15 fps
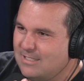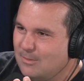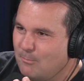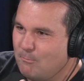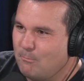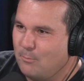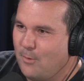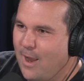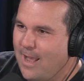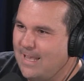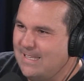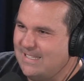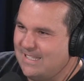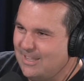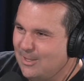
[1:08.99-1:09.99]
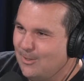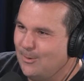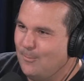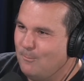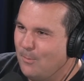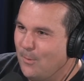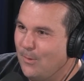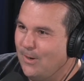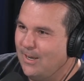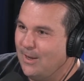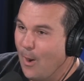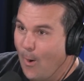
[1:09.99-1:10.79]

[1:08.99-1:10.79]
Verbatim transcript: surprised little boy.